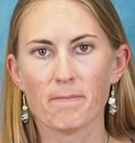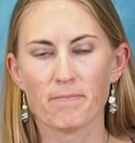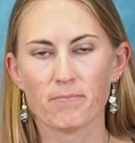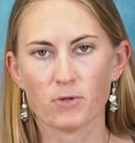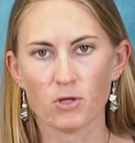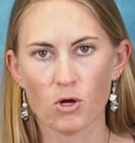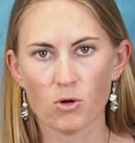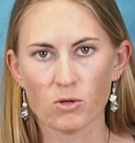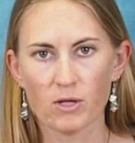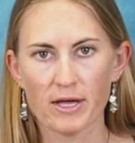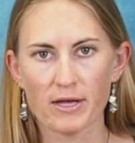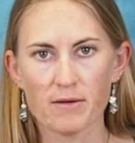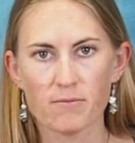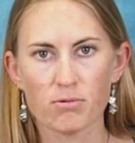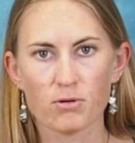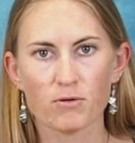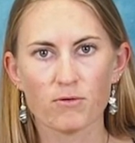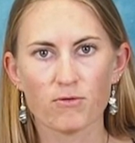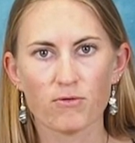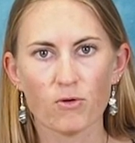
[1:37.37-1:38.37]
low light
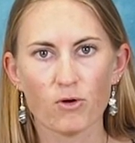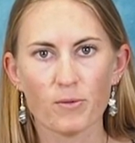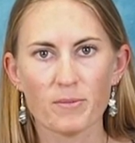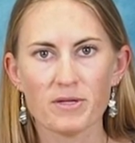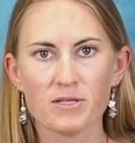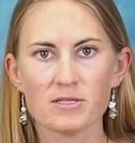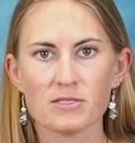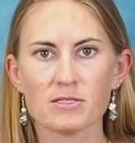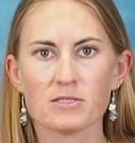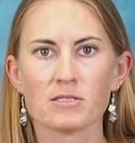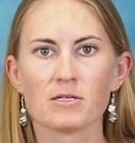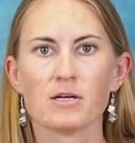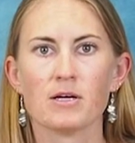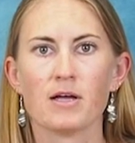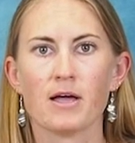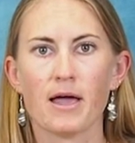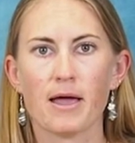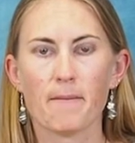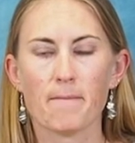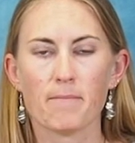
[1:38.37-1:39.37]
performance.
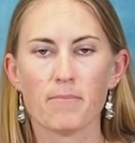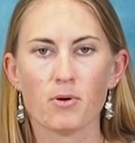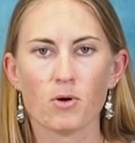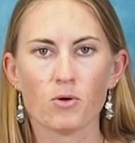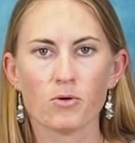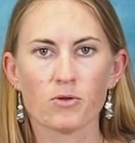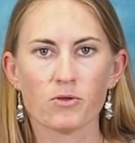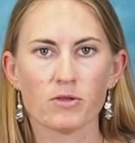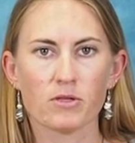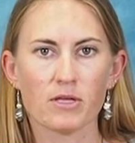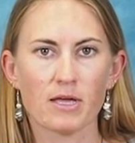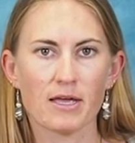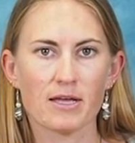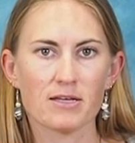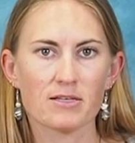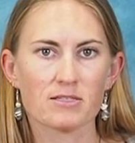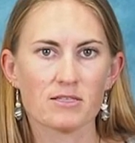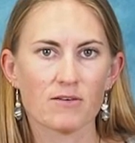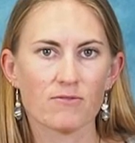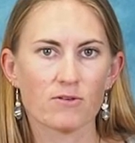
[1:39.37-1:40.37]
And both the
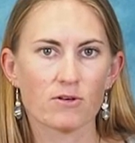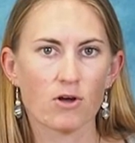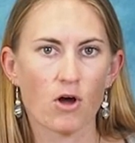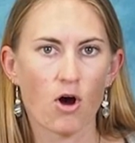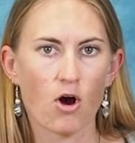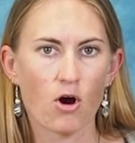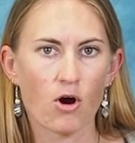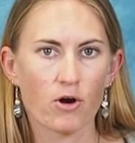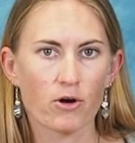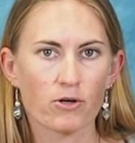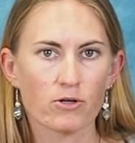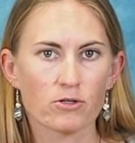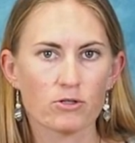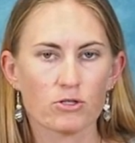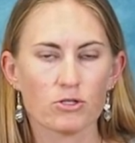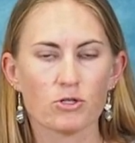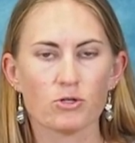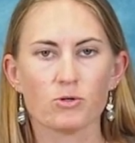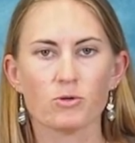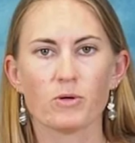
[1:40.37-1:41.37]
A7R
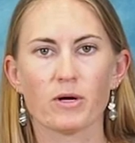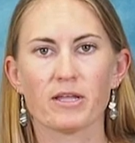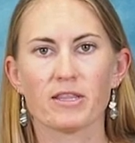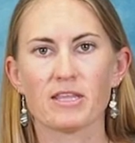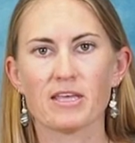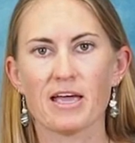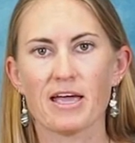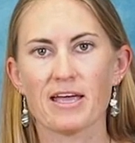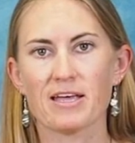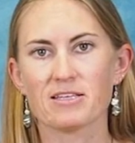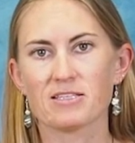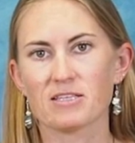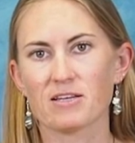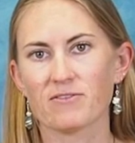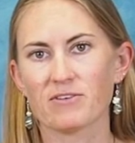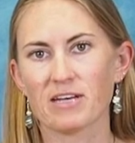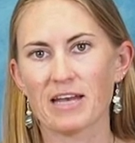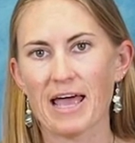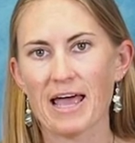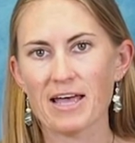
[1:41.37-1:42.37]
II and the
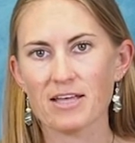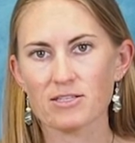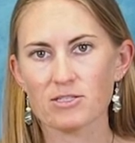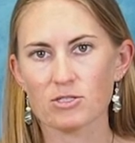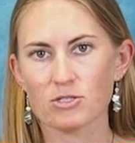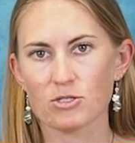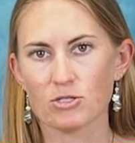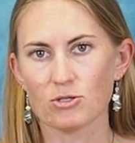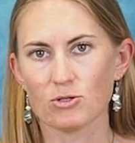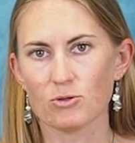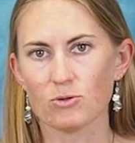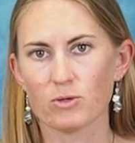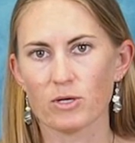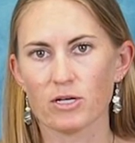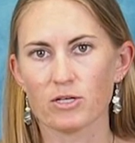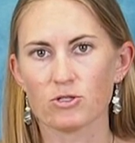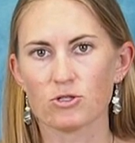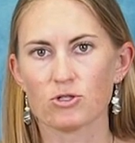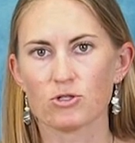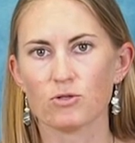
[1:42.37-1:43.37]
A7S II
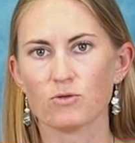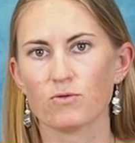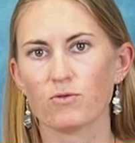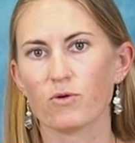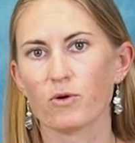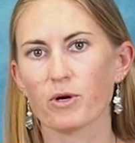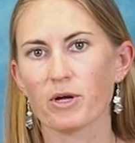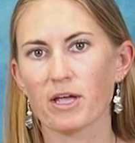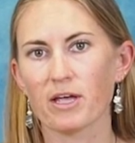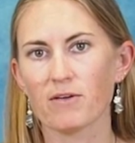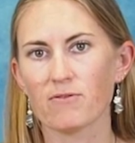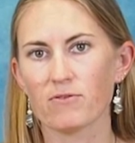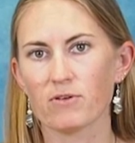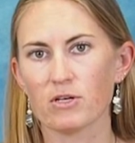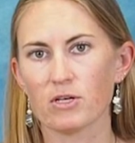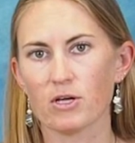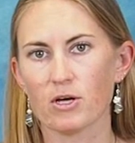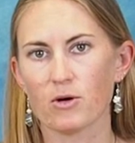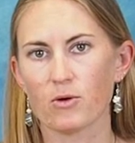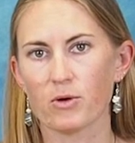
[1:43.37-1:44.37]
can shoot 4K
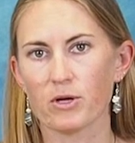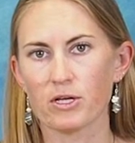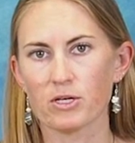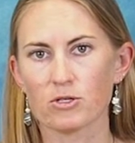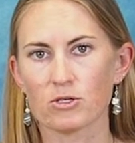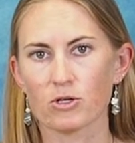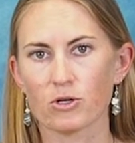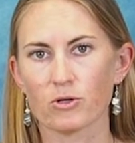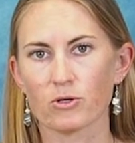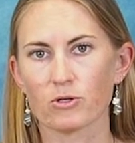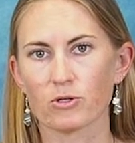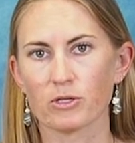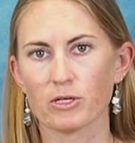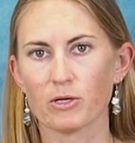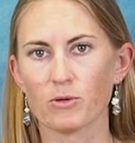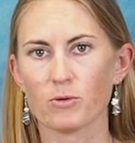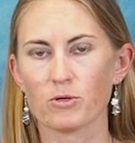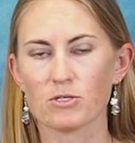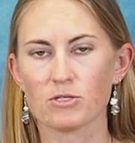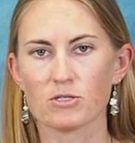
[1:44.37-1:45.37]
video internally,
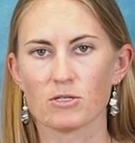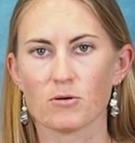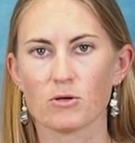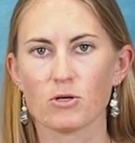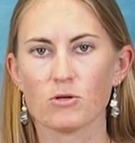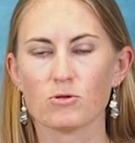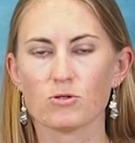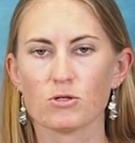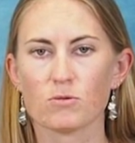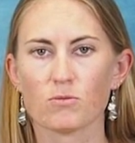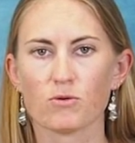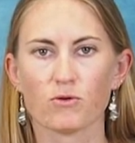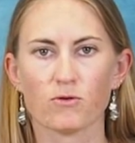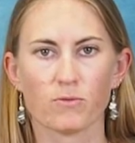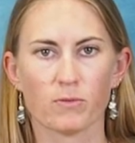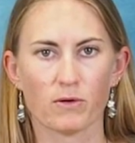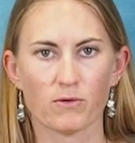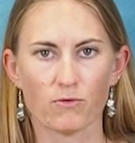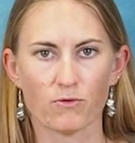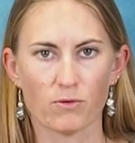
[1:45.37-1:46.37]
which is a huge
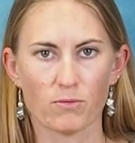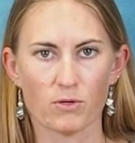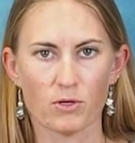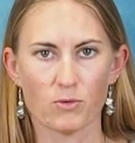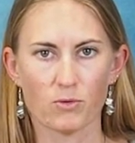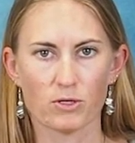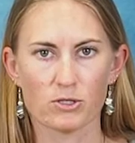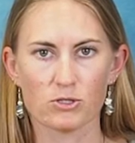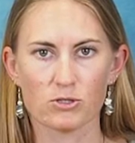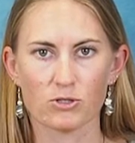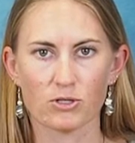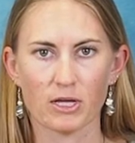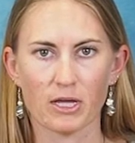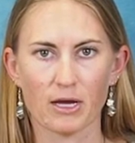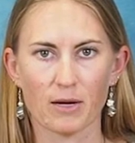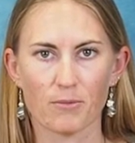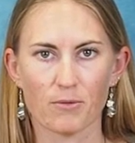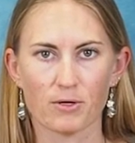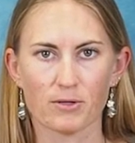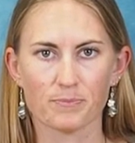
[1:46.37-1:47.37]
improvement from the original
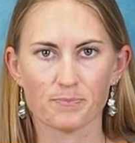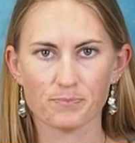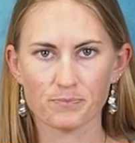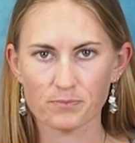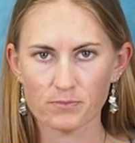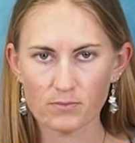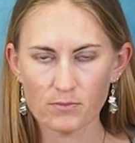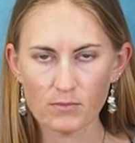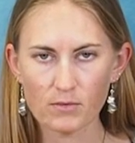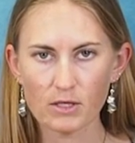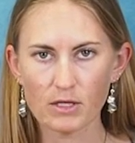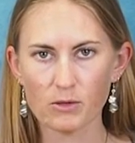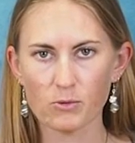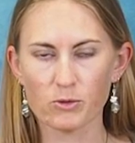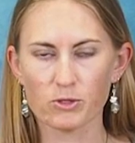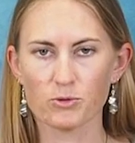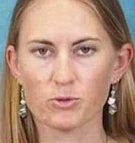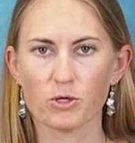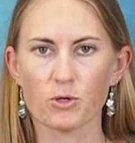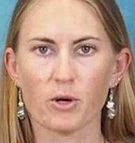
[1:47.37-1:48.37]
camera,
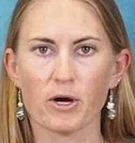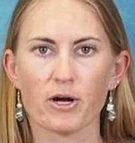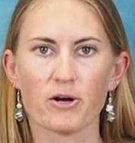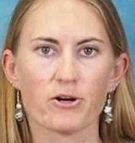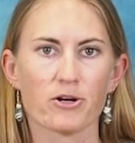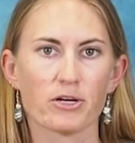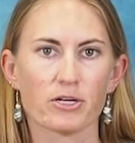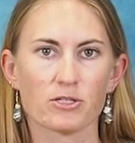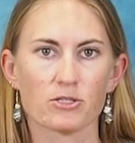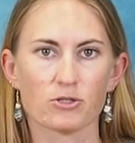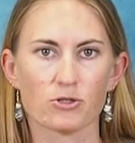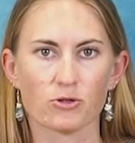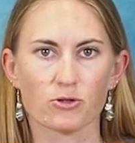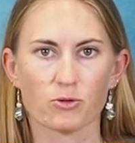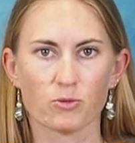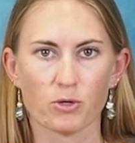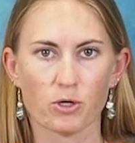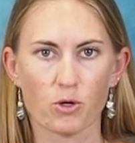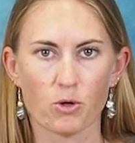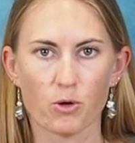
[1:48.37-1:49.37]
which required an external
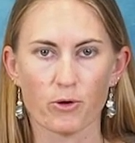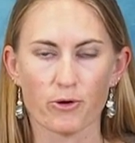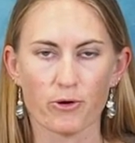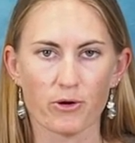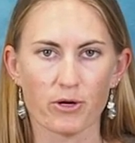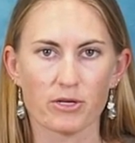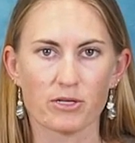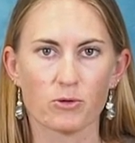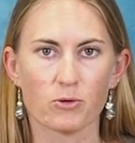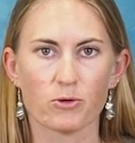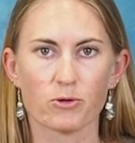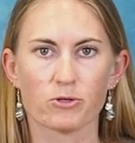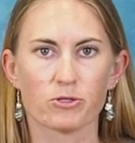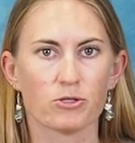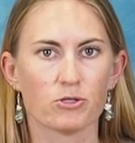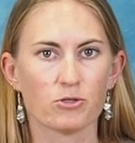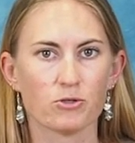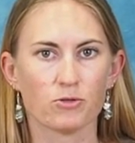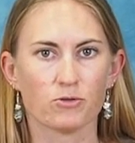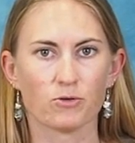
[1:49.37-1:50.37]
recorder in order to
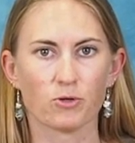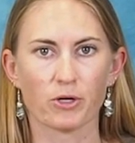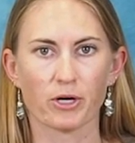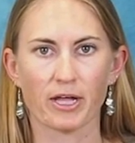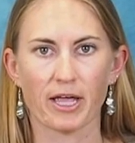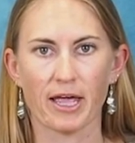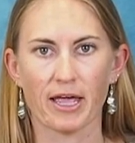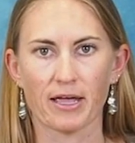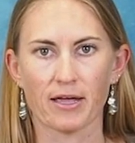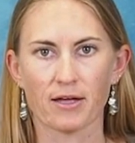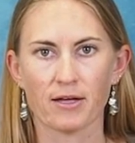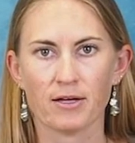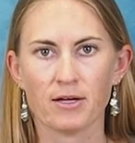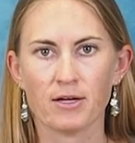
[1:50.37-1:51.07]
do 4K.